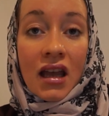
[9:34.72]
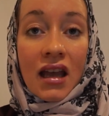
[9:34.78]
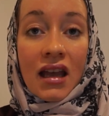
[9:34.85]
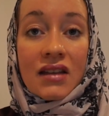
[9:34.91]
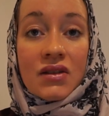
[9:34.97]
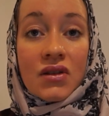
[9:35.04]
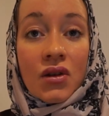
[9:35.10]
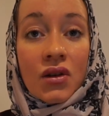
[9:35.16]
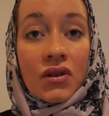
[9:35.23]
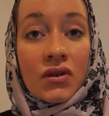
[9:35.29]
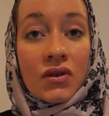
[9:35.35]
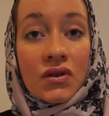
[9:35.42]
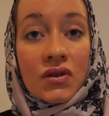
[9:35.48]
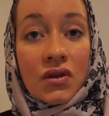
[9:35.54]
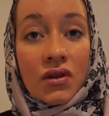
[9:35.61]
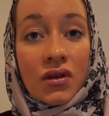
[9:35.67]
it's going to
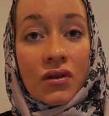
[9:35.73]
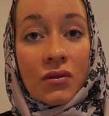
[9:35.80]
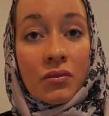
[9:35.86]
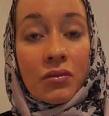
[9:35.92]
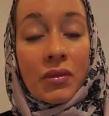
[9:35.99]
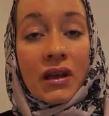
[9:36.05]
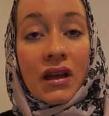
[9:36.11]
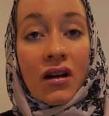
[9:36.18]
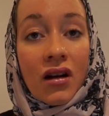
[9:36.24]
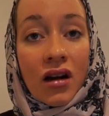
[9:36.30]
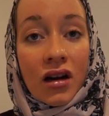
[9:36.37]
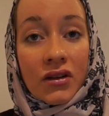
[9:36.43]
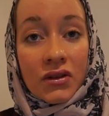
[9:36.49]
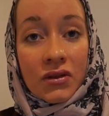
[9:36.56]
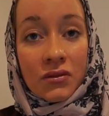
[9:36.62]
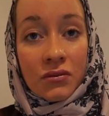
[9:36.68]
sort of be
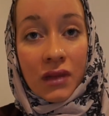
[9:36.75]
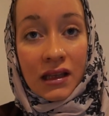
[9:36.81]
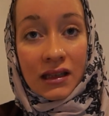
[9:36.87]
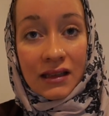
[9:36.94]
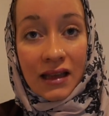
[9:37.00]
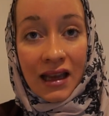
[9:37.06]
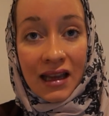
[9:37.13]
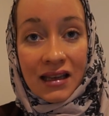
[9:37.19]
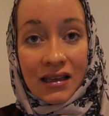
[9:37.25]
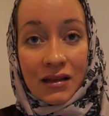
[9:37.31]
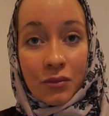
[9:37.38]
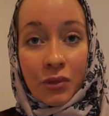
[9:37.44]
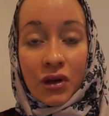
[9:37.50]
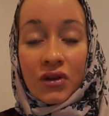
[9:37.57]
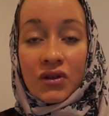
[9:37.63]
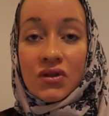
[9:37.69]
hard to maintain it,
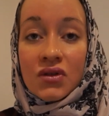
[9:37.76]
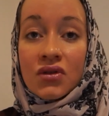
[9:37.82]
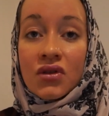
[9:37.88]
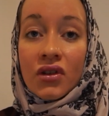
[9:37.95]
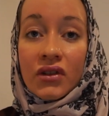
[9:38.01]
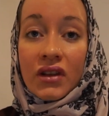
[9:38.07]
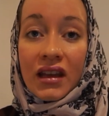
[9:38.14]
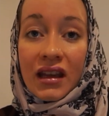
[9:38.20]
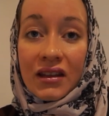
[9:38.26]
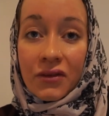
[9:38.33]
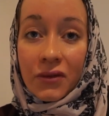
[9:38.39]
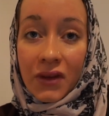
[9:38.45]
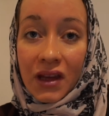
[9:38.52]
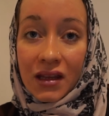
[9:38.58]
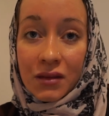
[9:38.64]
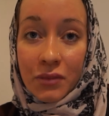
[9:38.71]
because you don't get
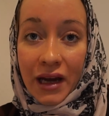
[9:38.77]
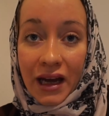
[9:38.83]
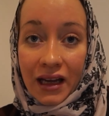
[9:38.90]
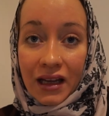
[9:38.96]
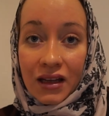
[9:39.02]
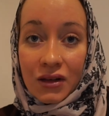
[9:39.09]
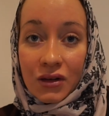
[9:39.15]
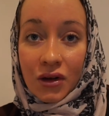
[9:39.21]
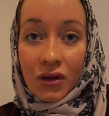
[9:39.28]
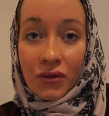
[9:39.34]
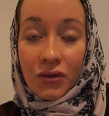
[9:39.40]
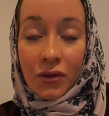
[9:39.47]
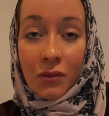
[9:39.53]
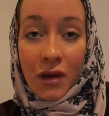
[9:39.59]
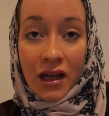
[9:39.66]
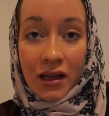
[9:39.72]
feedback, you know,
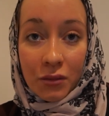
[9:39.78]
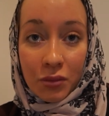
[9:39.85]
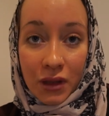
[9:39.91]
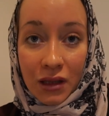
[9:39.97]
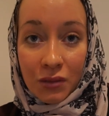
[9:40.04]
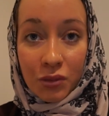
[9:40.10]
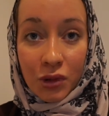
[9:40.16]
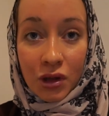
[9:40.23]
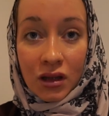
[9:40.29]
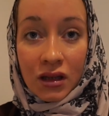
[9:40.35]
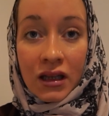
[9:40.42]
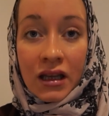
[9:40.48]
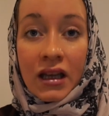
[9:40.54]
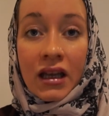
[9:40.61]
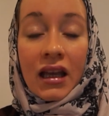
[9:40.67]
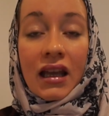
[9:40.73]
from other people
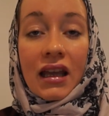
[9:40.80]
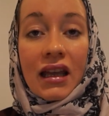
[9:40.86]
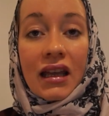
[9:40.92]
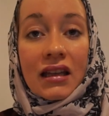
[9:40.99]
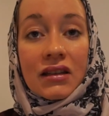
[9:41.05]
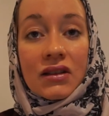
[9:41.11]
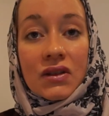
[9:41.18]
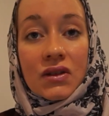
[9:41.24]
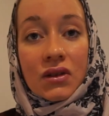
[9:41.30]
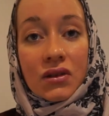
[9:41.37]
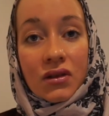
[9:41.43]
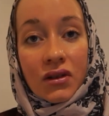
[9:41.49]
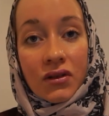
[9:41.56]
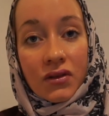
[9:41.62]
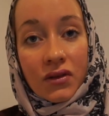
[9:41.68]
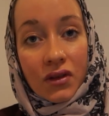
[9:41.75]
in sort
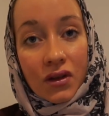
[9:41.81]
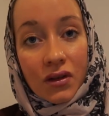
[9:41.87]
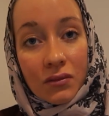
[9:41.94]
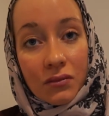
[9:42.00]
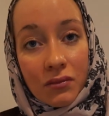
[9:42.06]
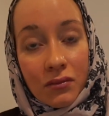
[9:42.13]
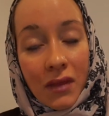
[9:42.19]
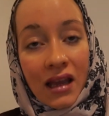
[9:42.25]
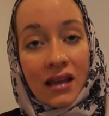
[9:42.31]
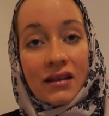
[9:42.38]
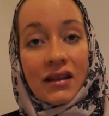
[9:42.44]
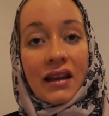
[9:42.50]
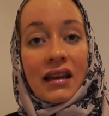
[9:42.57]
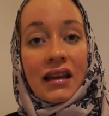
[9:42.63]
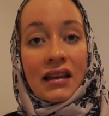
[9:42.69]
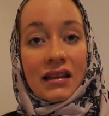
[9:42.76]
of
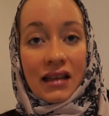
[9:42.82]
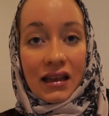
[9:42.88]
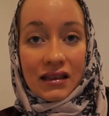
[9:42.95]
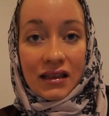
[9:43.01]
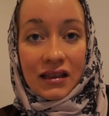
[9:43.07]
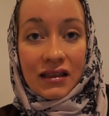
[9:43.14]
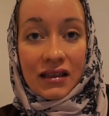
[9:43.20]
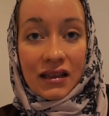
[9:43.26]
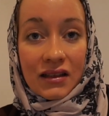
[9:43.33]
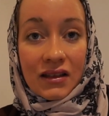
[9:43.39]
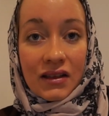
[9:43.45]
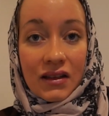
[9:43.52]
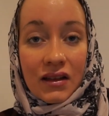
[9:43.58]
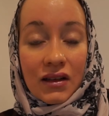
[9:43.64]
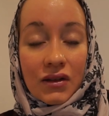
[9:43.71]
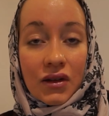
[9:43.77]
maintaining that
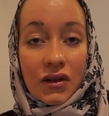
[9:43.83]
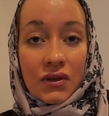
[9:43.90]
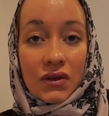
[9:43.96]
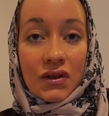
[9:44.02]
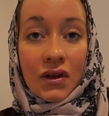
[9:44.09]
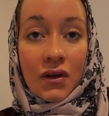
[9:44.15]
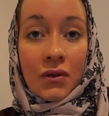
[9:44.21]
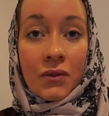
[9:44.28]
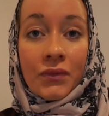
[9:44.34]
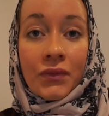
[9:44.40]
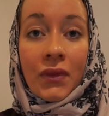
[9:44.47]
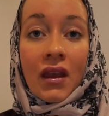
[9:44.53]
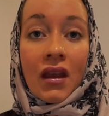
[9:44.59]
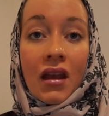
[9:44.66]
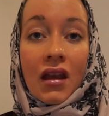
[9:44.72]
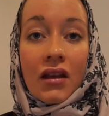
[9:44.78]
identity, you know. So
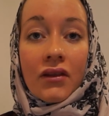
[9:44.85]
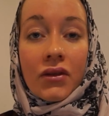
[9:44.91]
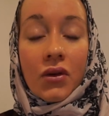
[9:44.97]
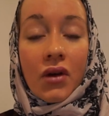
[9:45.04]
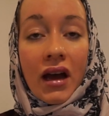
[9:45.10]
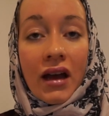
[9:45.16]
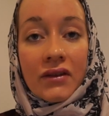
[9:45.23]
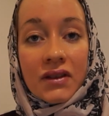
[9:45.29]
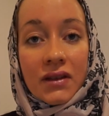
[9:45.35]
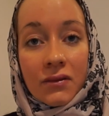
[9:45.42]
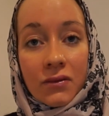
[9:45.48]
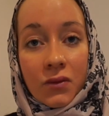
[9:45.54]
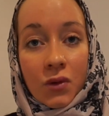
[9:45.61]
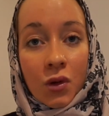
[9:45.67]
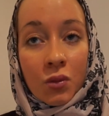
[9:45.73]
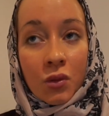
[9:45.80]
if you have some
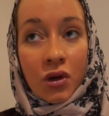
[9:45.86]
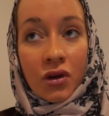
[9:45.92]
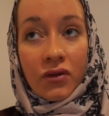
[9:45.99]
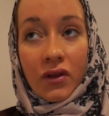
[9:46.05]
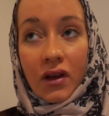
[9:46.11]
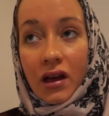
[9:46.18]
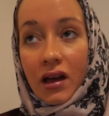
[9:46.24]
form of